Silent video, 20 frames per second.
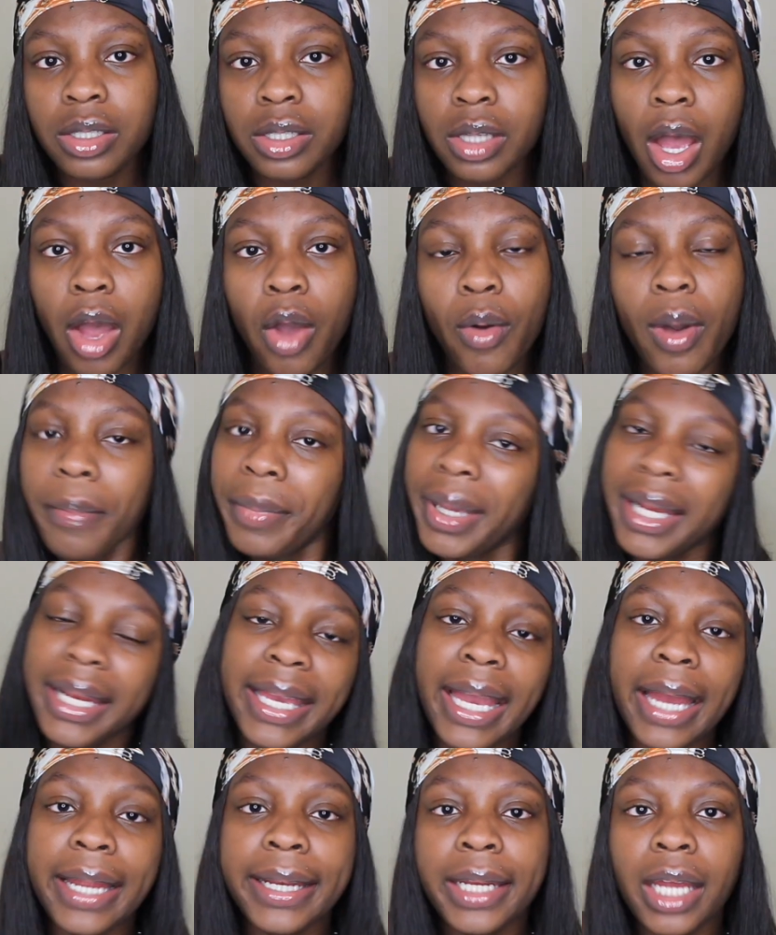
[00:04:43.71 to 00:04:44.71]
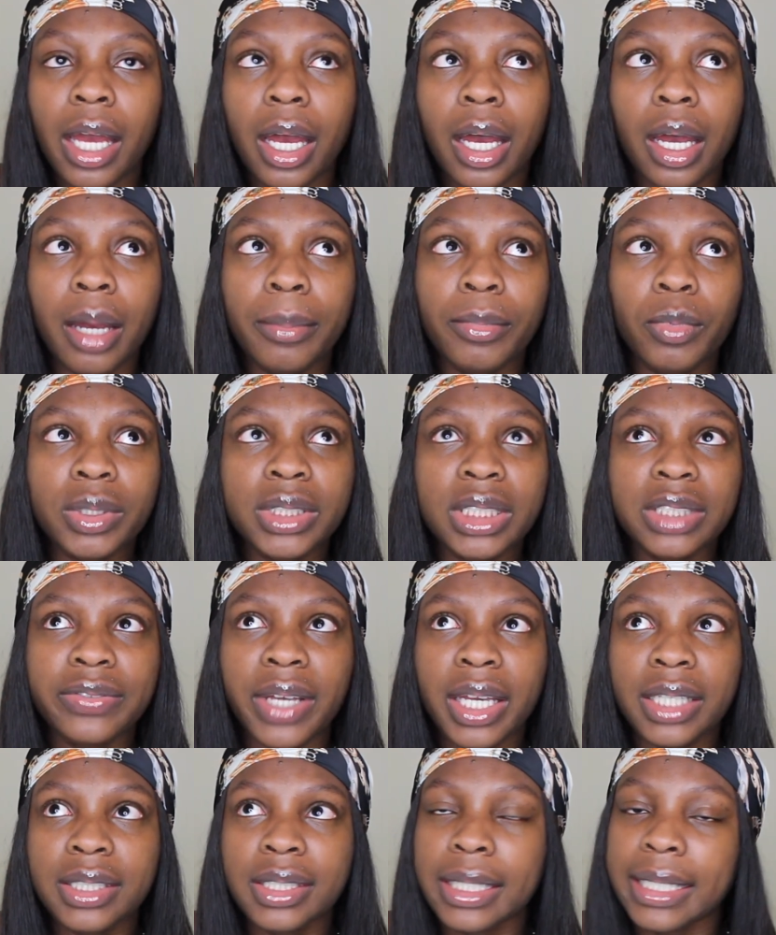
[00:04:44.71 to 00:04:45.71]
So Millie and what's his
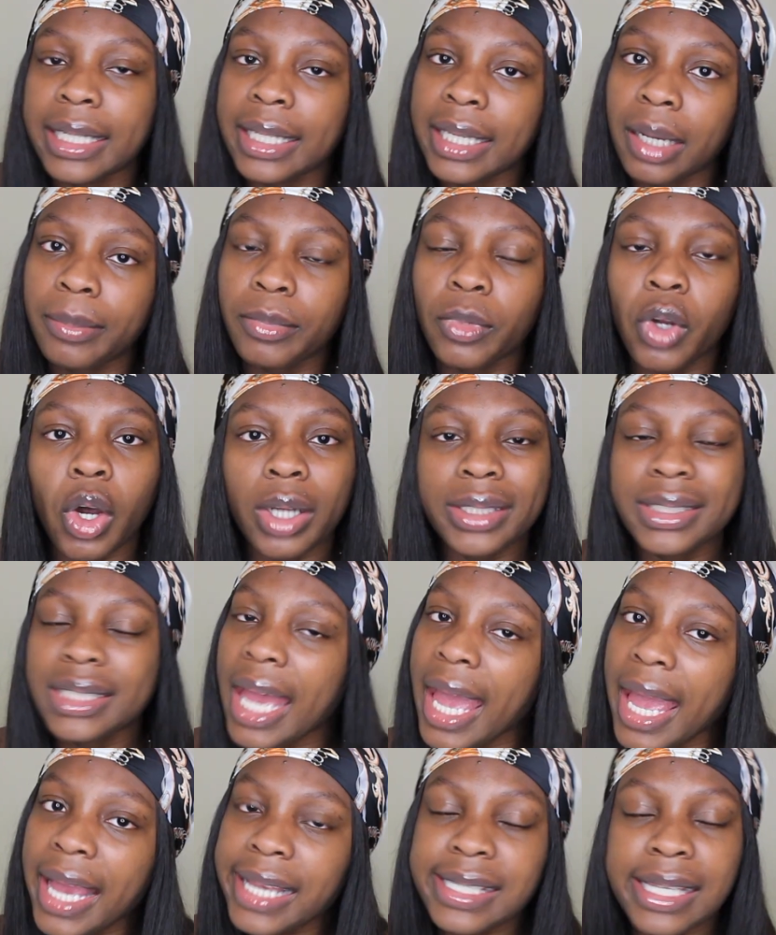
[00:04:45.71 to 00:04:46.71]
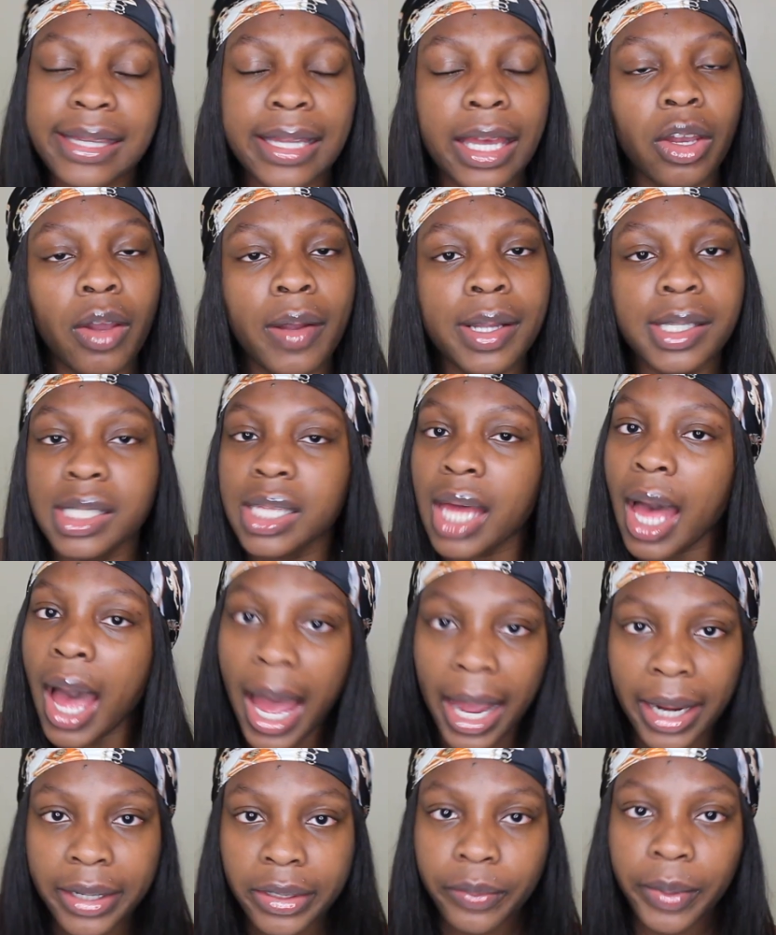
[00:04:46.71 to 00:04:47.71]
face, Liam, got a text and they're going to the
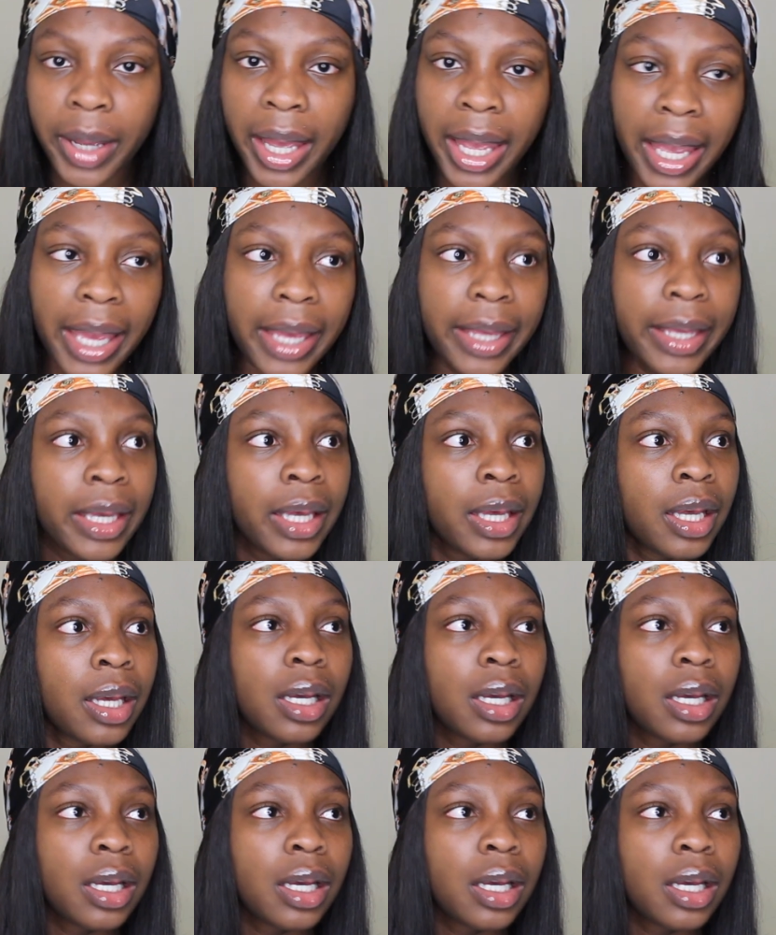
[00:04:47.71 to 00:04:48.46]
hideaway.